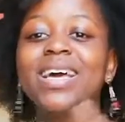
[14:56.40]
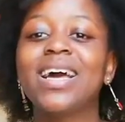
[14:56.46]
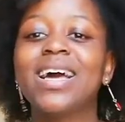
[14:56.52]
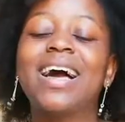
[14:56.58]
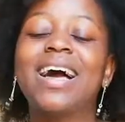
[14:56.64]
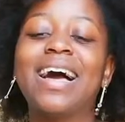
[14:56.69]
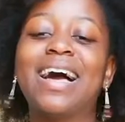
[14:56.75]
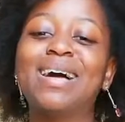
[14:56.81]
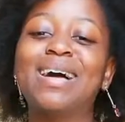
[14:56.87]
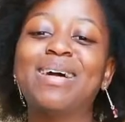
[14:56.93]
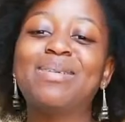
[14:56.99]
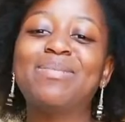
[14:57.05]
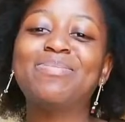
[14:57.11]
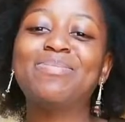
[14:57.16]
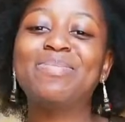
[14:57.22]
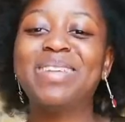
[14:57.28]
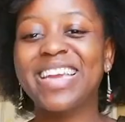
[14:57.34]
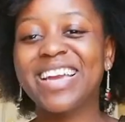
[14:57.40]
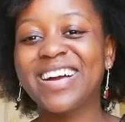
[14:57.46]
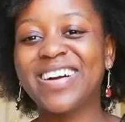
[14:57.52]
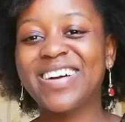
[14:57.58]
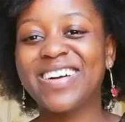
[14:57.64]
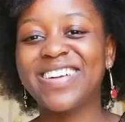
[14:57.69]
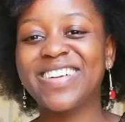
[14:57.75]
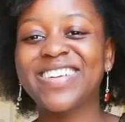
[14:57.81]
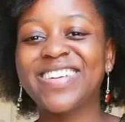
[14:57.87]
Yeah.
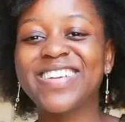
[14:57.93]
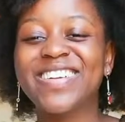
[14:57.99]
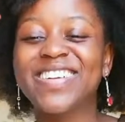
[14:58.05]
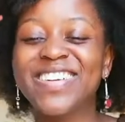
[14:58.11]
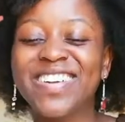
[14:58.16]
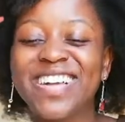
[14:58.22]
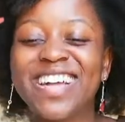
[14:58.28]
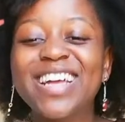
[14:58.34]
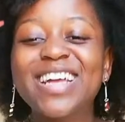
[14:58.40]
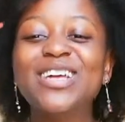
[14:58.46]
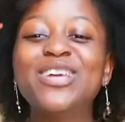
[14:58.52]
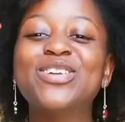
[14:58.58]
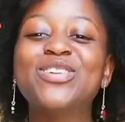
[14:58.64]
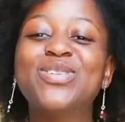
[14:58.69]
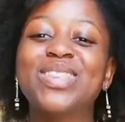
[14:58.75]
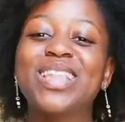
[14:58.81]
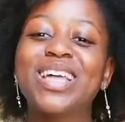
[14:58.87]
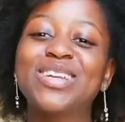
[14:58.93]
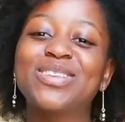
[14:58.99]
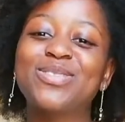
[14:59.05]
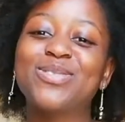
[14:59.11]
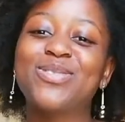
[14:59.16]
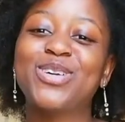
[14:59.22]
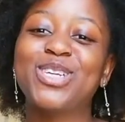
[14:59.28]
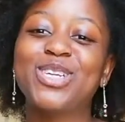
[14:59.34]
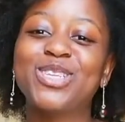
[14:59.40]
So thanks for
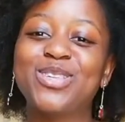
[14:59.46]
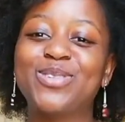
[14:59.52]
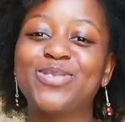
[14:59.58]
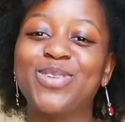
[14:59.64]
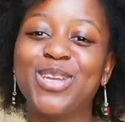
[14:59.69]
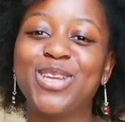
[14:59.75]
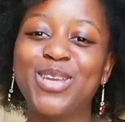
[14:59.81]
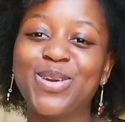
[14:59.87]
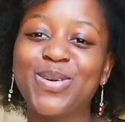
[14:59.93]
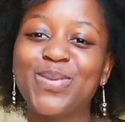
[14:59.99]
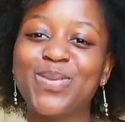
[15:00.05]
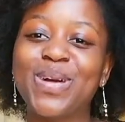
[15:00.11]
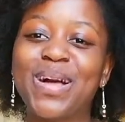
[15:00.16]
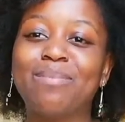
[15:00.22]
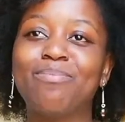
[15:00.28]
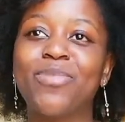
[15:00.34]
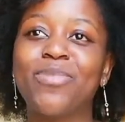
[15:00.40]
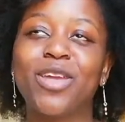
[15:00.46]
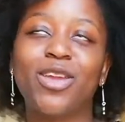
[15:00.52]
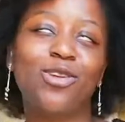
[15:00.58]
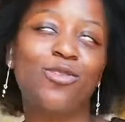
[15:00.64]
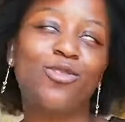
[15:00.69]
watching this video. Thank you for the